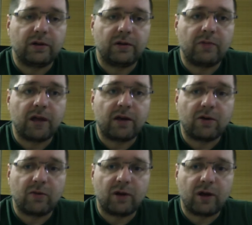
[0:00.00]
MAC
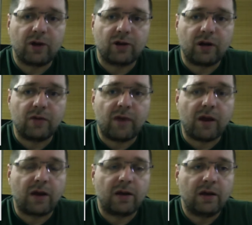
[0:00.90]
communication and
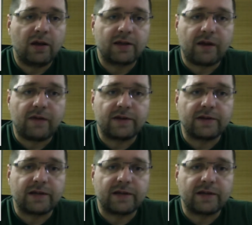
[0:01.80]
MAC services